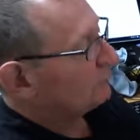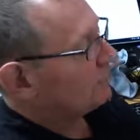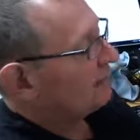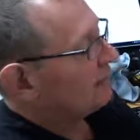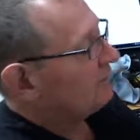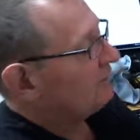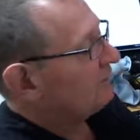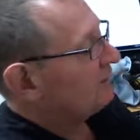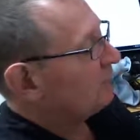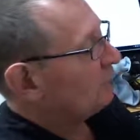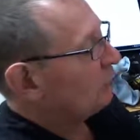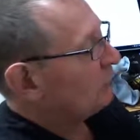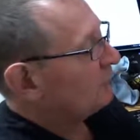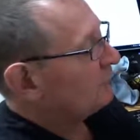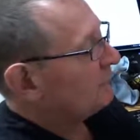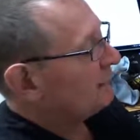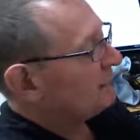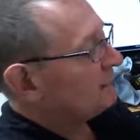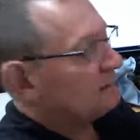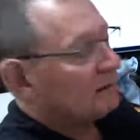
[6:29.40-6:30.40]
it's in
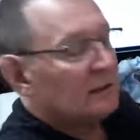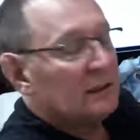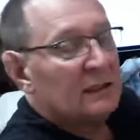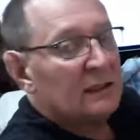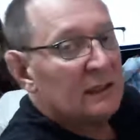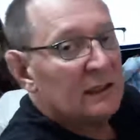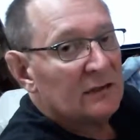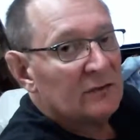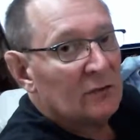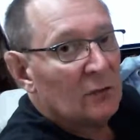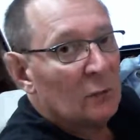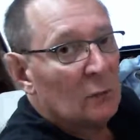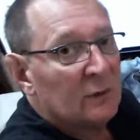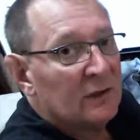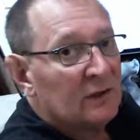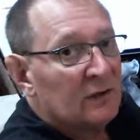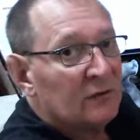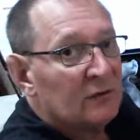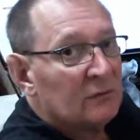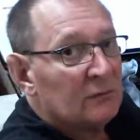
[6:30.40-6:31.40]
orbit, it's
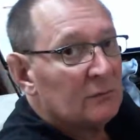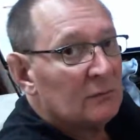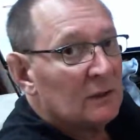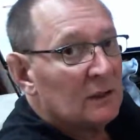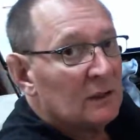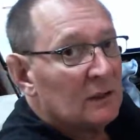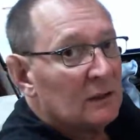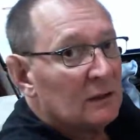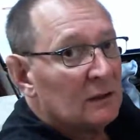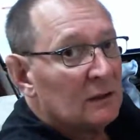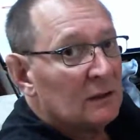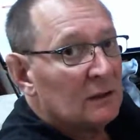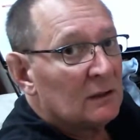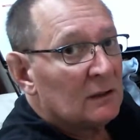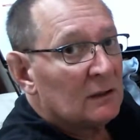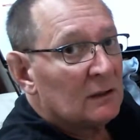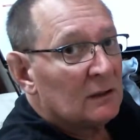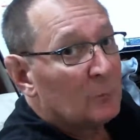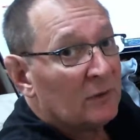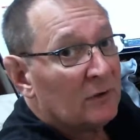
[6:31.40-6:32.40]
always an
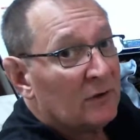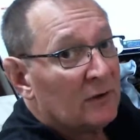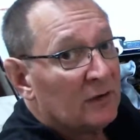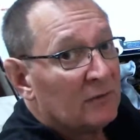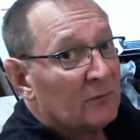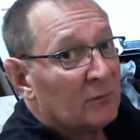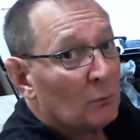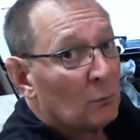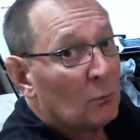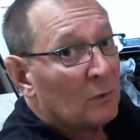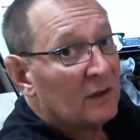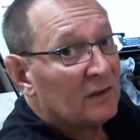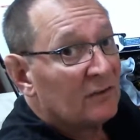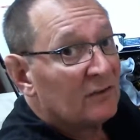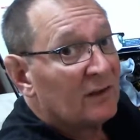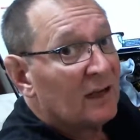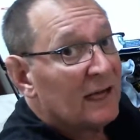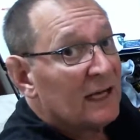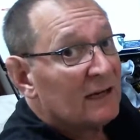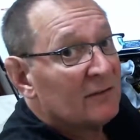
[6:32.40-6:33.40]
opportunity for one
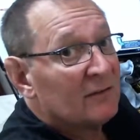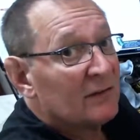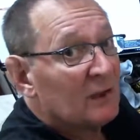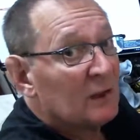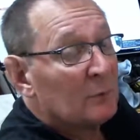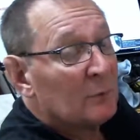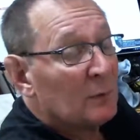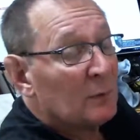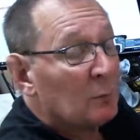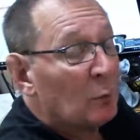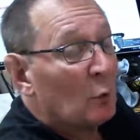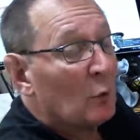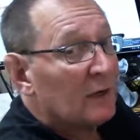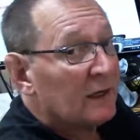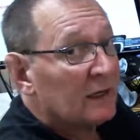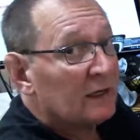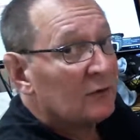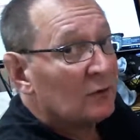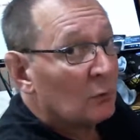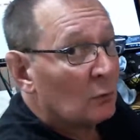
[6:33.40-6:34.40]
side of it to be
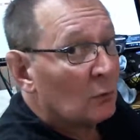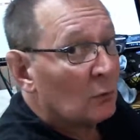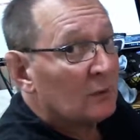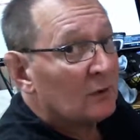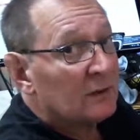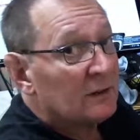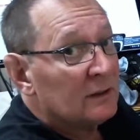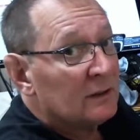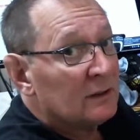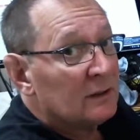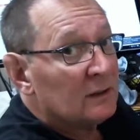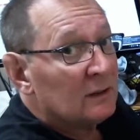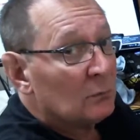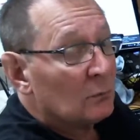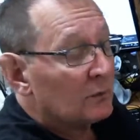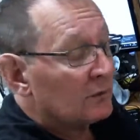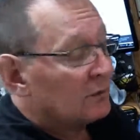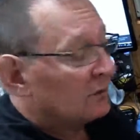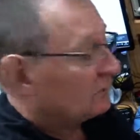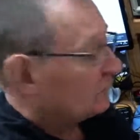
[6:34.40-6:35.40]
pointing toward
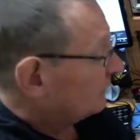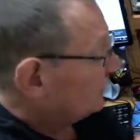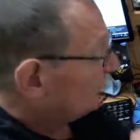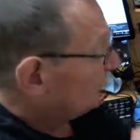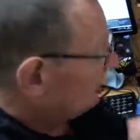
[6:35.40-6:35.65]
where there's going to be